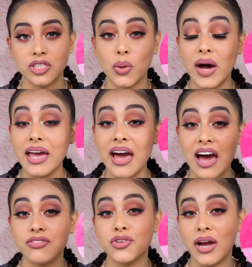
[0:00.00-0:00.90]
So I
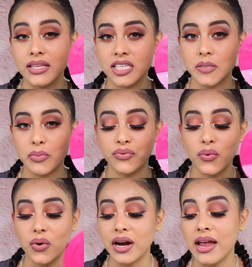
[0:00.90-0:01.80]
have tried this
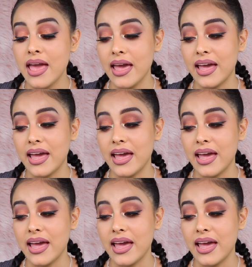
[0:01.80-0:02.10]
before